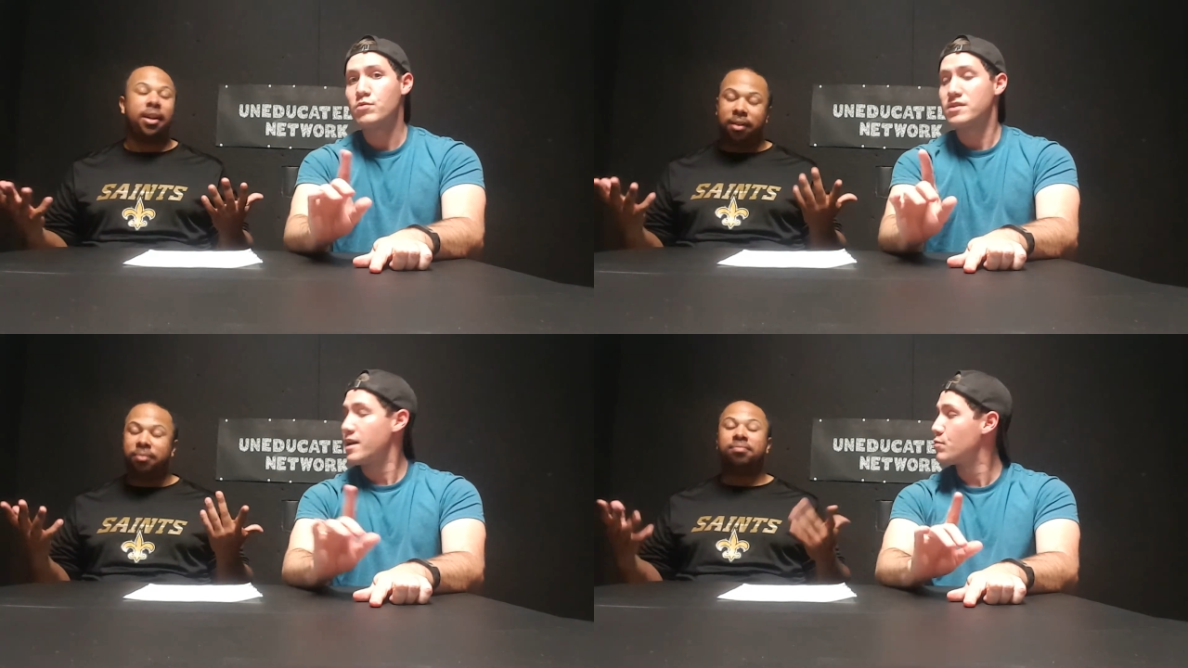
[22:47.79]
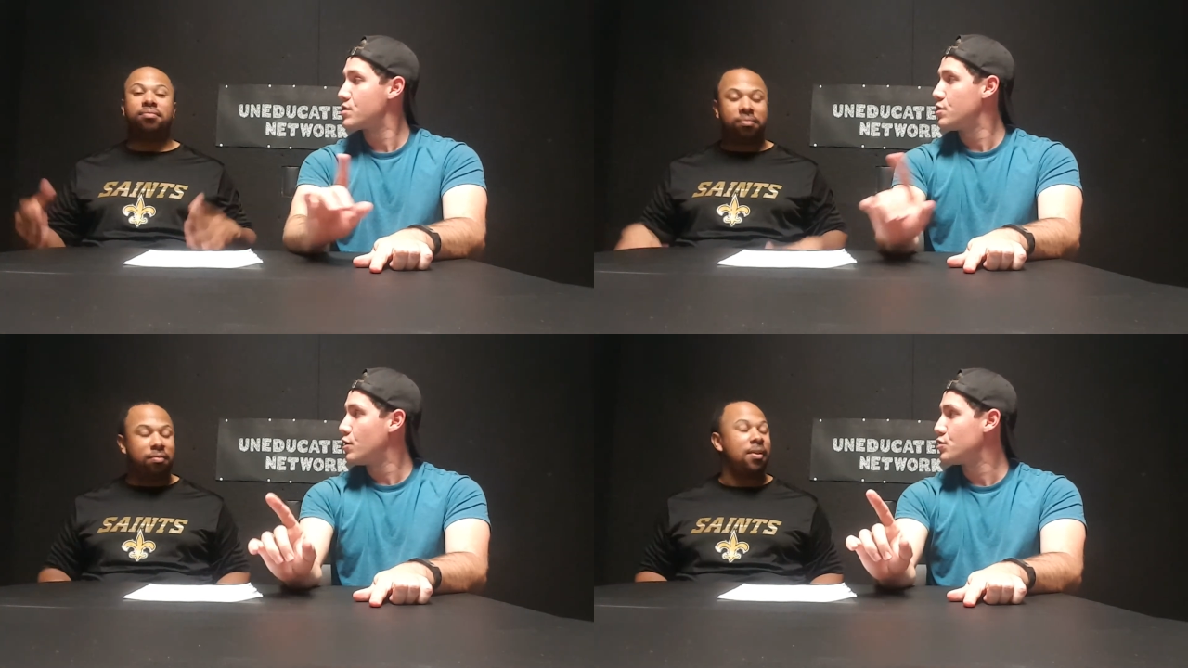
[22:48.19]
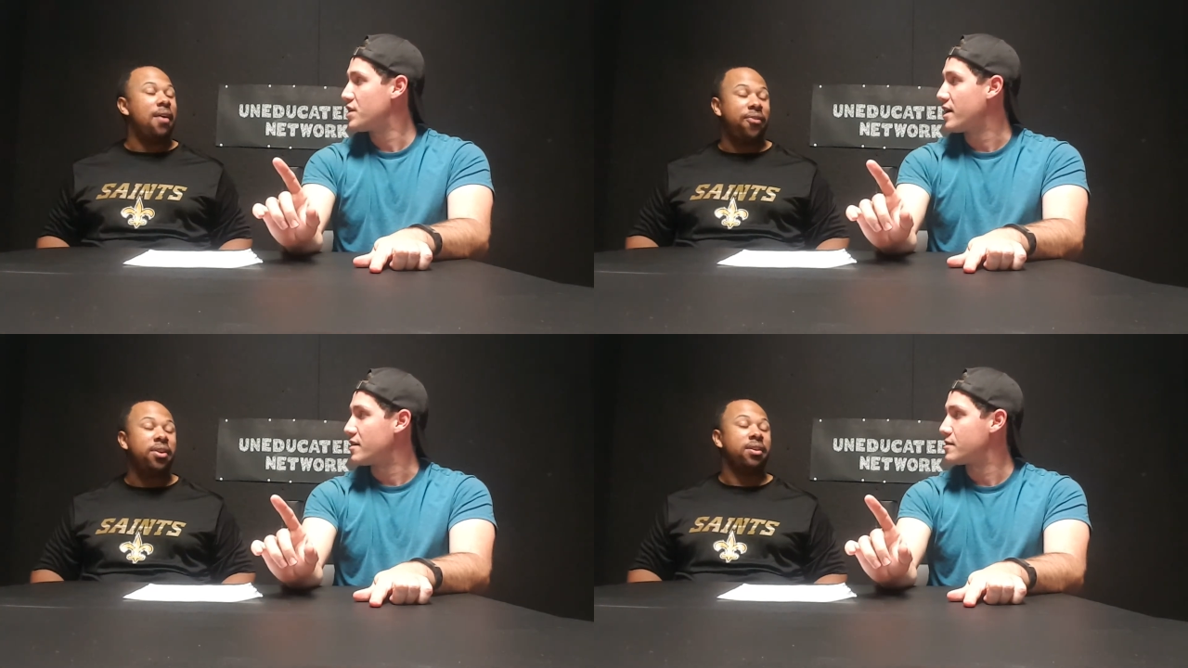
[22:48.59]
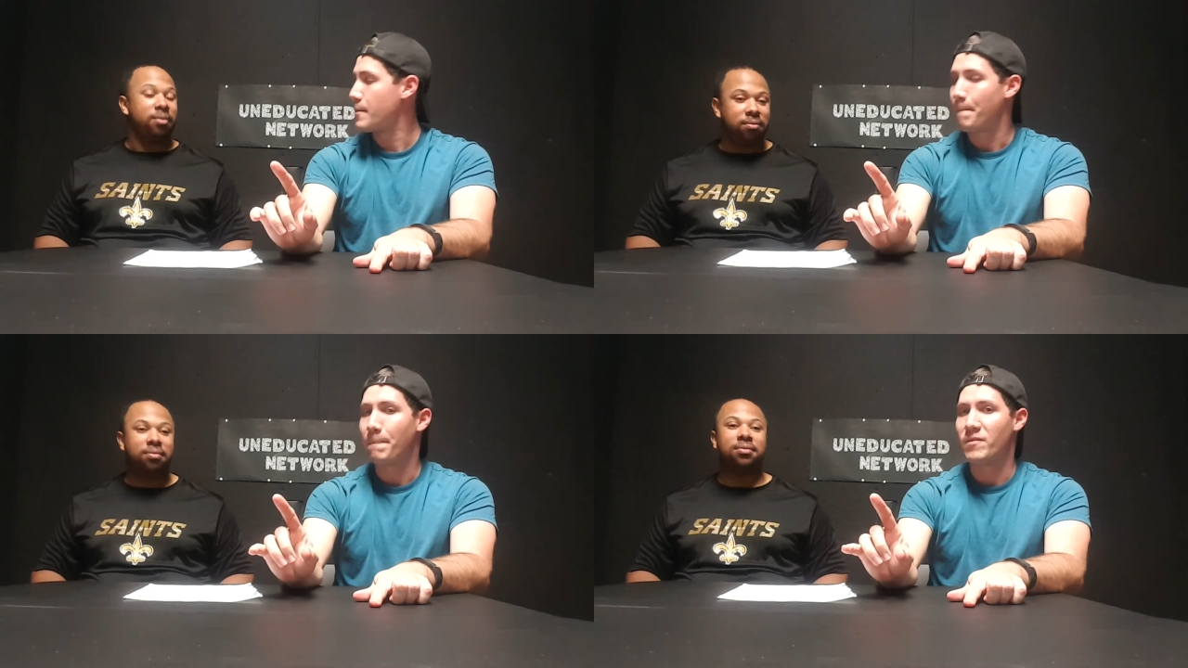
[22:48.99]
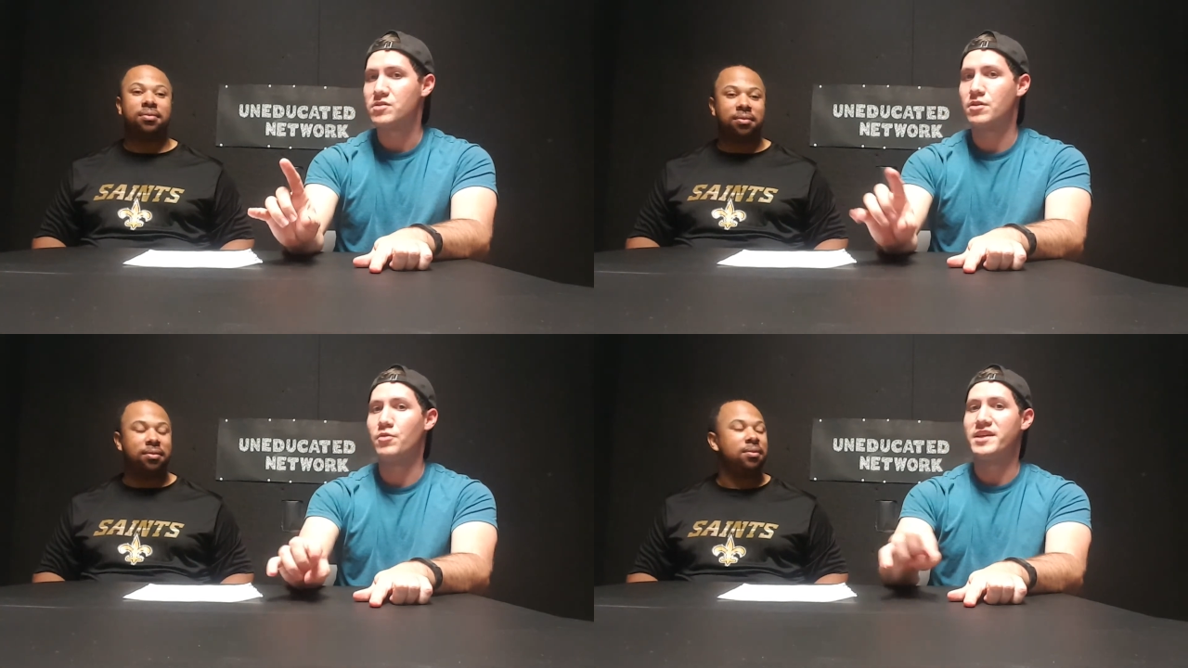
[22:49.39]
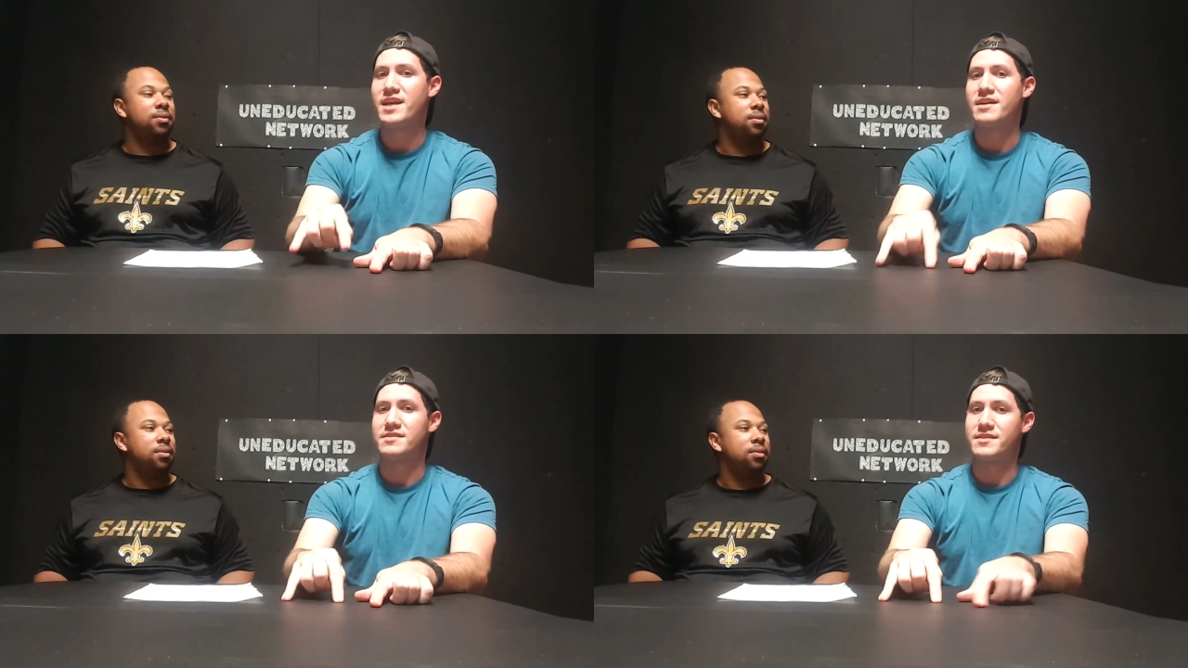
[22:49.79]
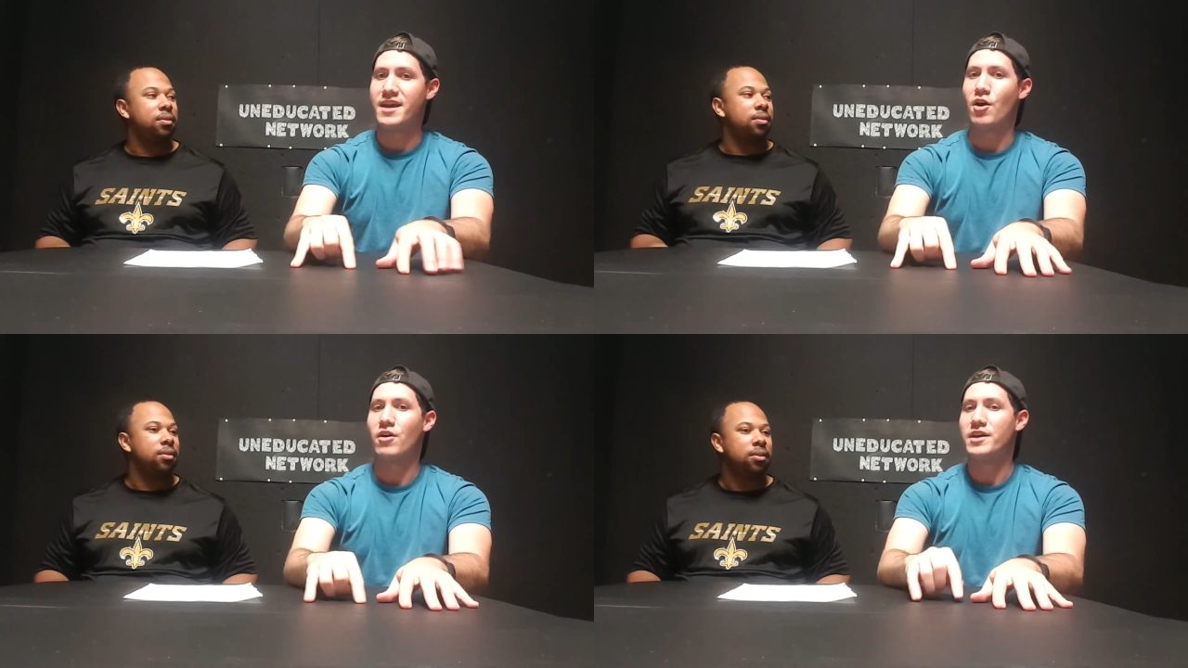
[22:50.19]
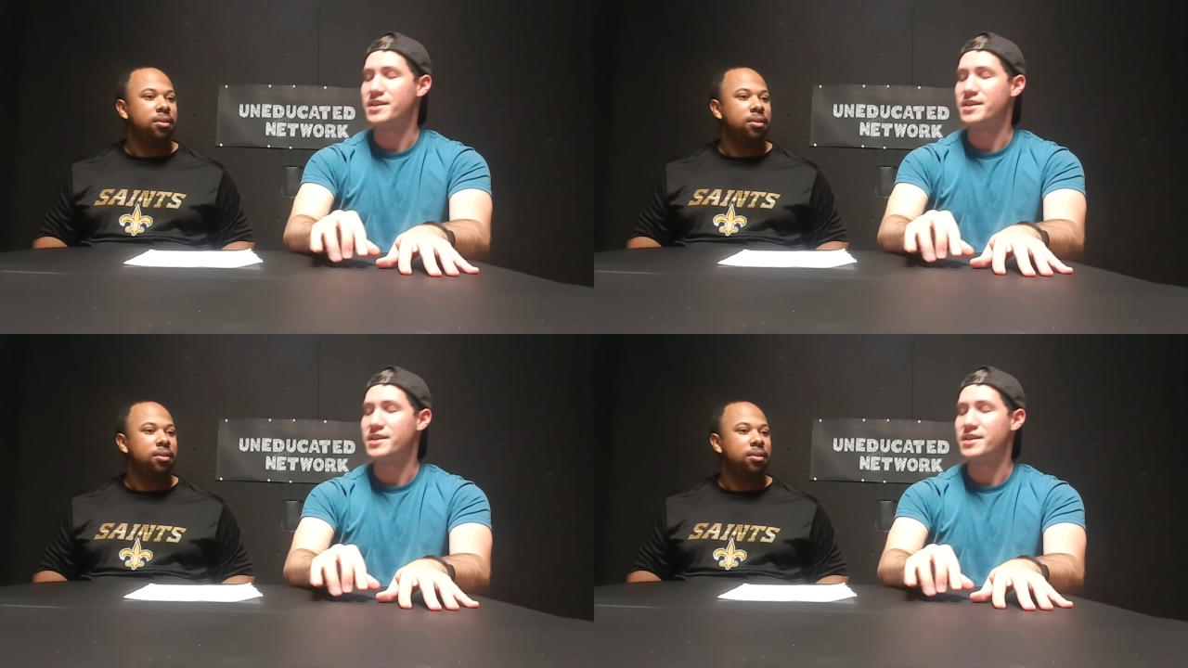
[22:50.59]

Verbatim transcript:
Speaker 1: That was that was no chance. So, yes, they are a